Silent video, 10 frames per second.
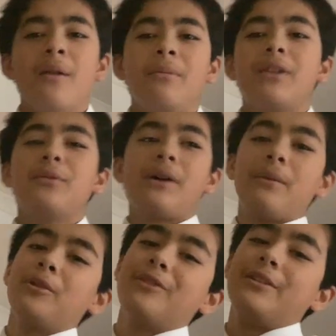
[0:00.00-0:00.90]
But either way, I'm
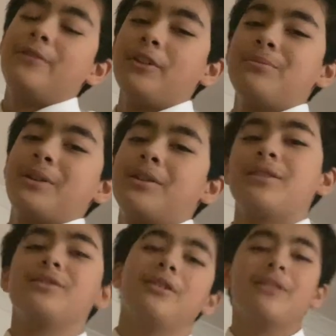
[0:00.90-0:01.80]
not really fussed because
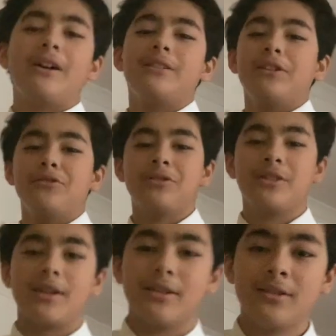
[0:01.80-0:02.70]
it's not that dangerous
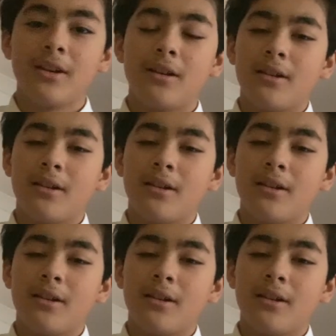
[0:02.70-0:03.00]
to kids.